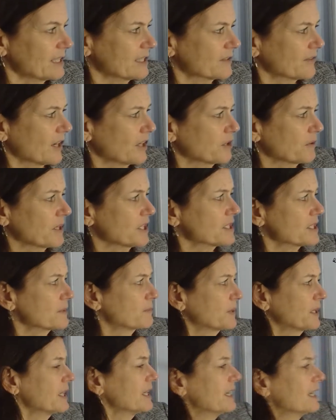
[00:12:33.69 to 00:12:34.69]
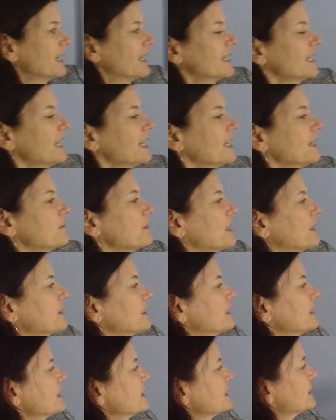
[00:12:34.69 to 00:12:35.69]
valuations. But
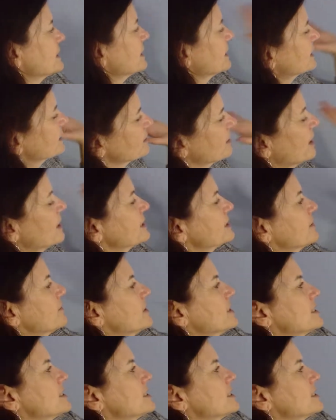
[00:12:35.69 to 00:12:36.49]
again, this isn't exhaustive.